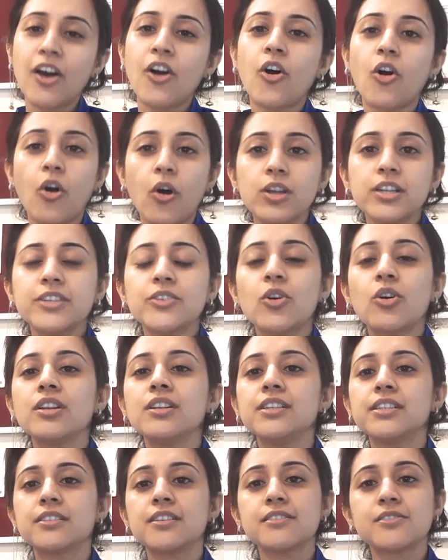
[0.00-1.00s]
All in
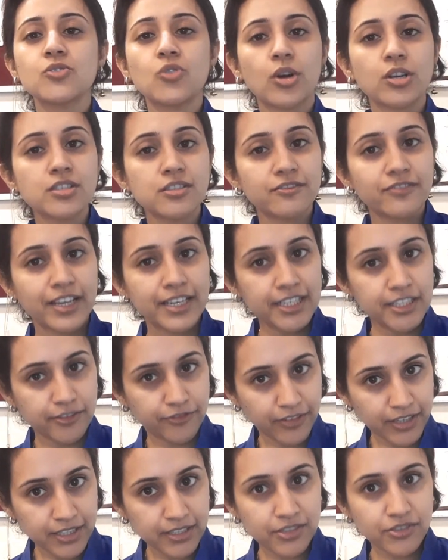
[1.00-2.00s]
all, it is not a very
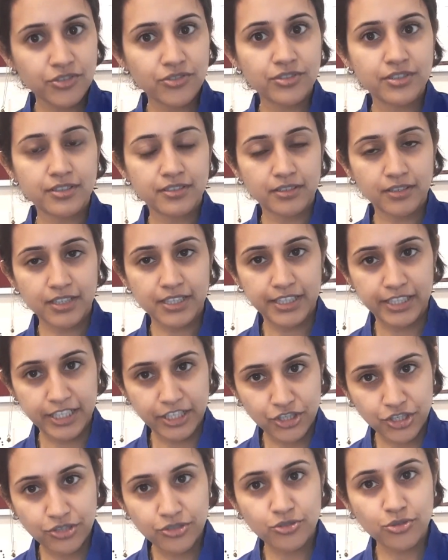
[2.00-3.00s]
difficult
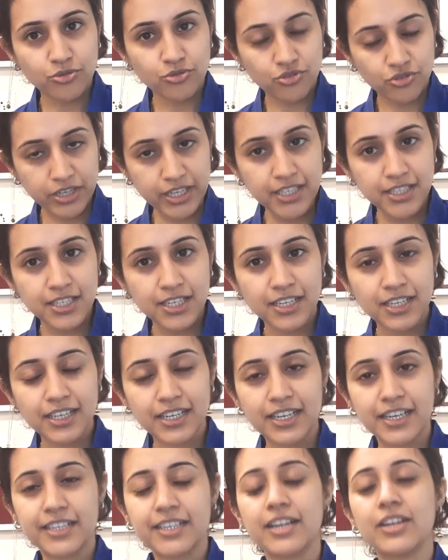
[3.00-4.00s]
condition to treat.
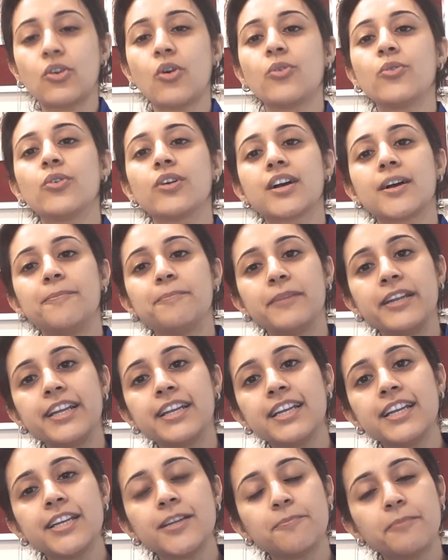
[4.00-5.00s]
It
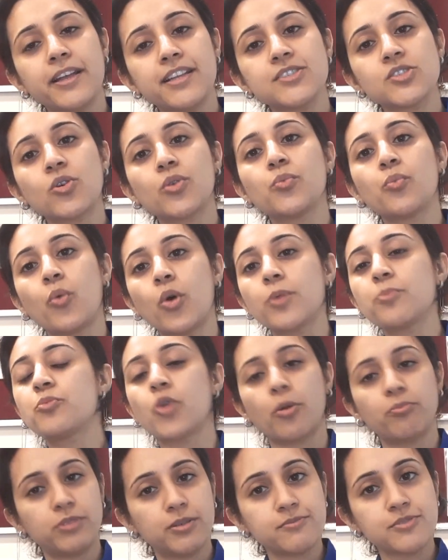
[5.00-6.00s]
completely depends on what
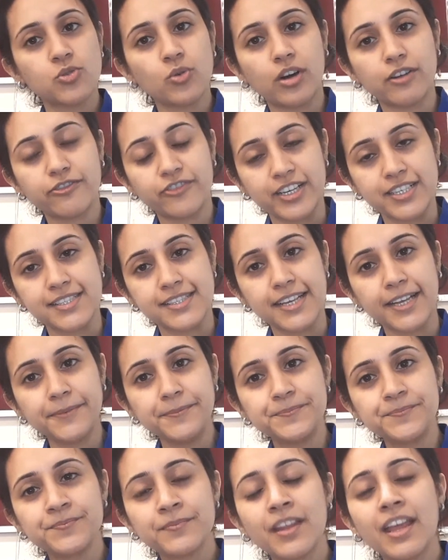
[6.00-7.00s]
problems you are facing.